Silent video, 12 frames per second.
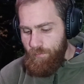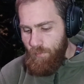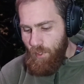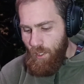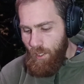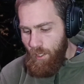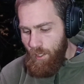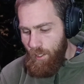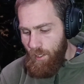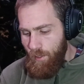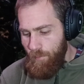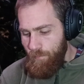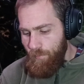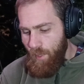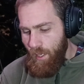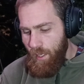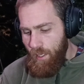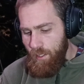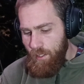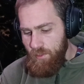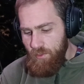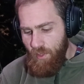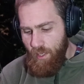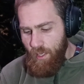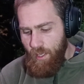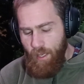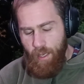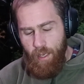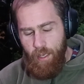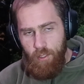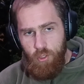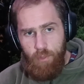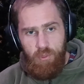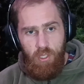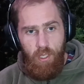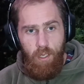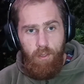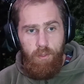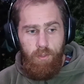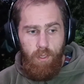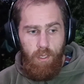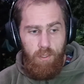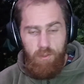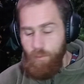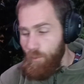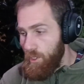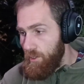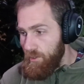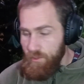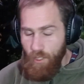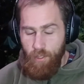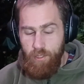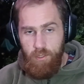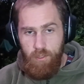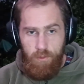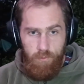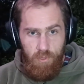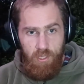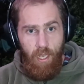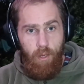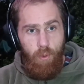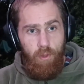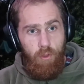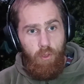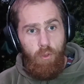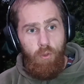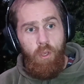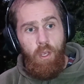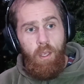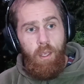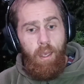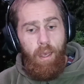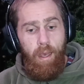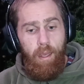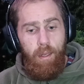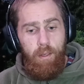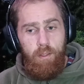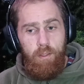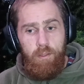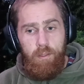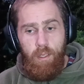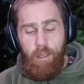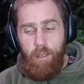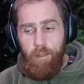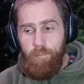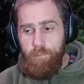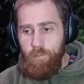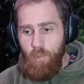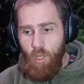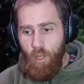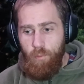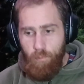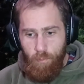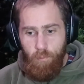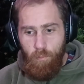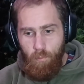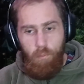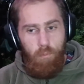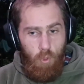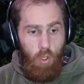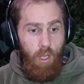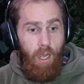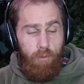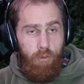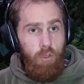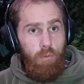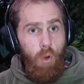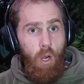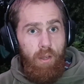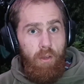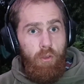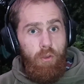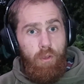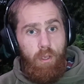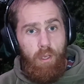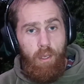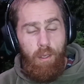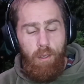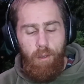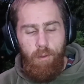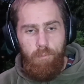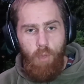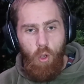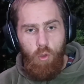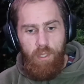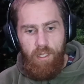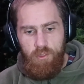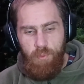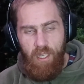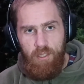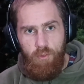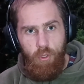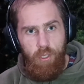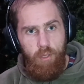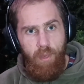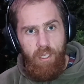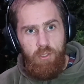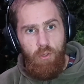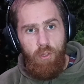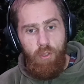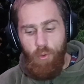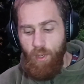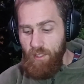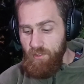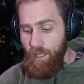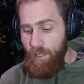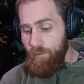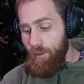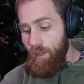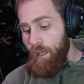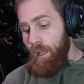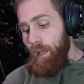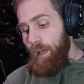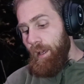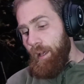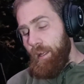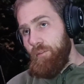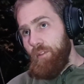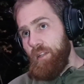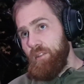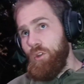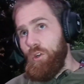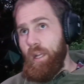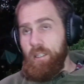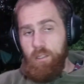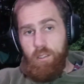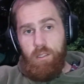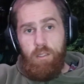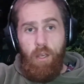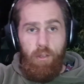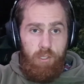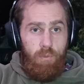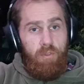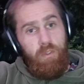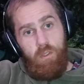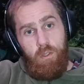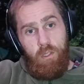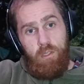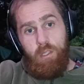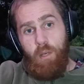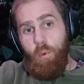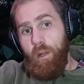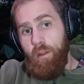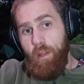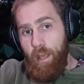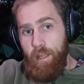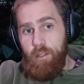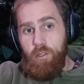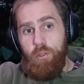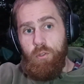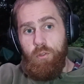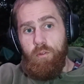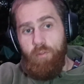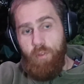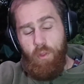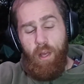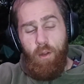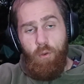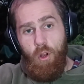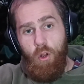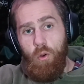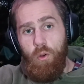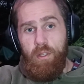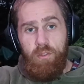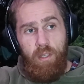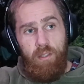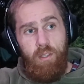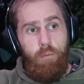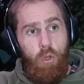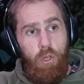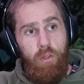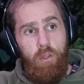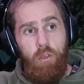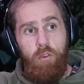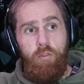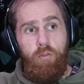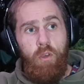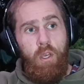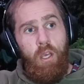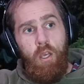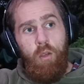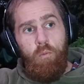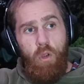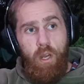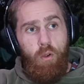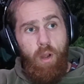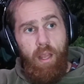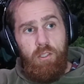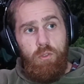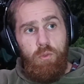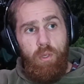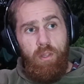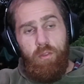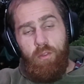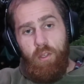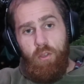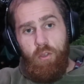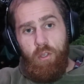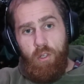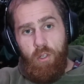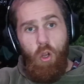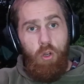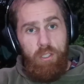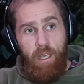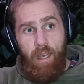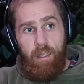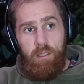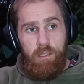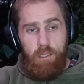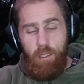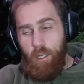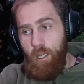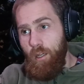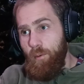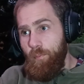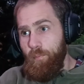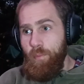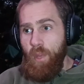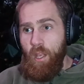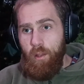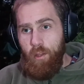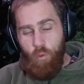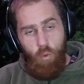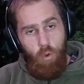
And is there a trip sitter, somebody who's going to stay with you and, you know, look after you, mind you, hold that space for you to make sure that you are safe? And if there's not actually going to be physically someone there to fill that role, is there somebody that you've pre-arranged with that you can contact, that will